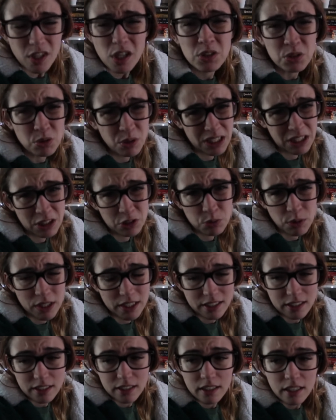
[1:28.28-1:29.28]

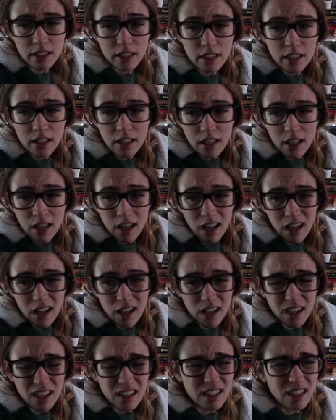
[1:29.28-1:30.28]
2020
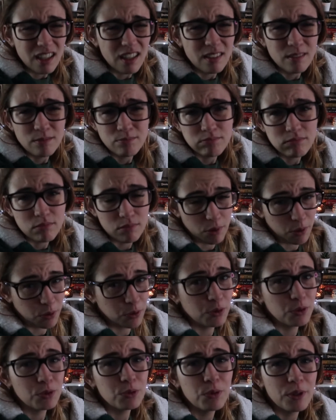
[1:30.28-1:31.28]
a
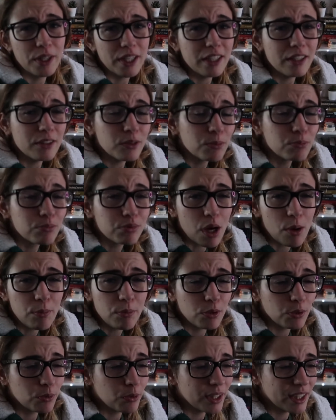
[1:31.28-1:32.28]
good way, the
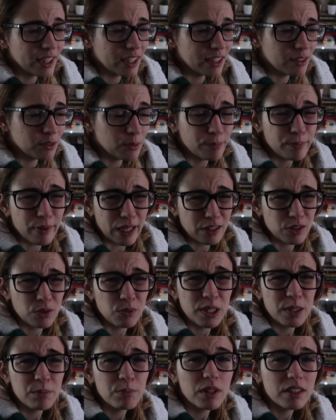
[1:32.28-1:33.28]
proper way, the best
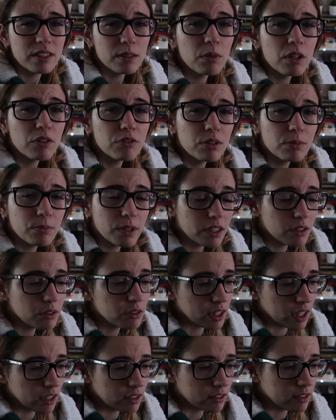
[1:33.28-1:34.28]
way possible for me to
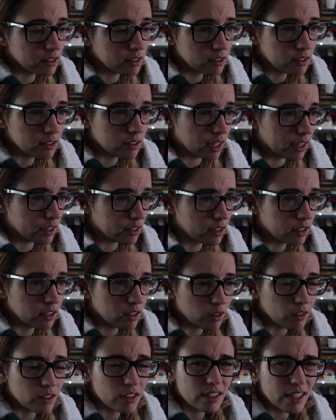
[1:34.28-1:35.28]
get like
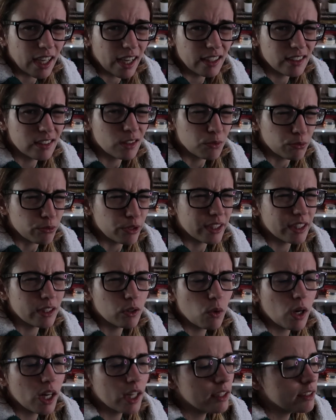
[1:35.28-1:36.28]
organized
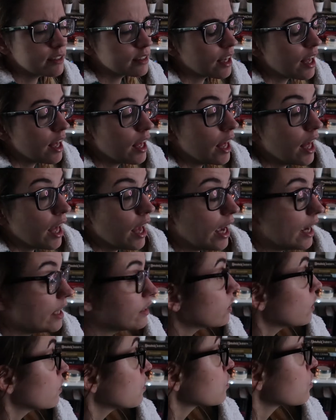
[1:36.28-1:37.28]
reading wise.
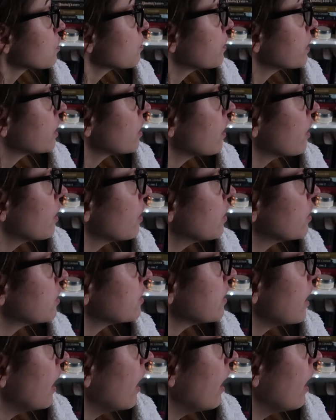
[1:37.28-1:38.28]
And also
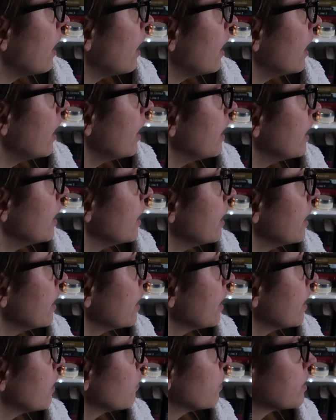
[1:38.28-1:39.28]
because
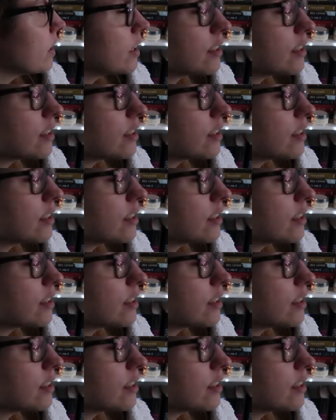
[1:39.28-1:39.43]
when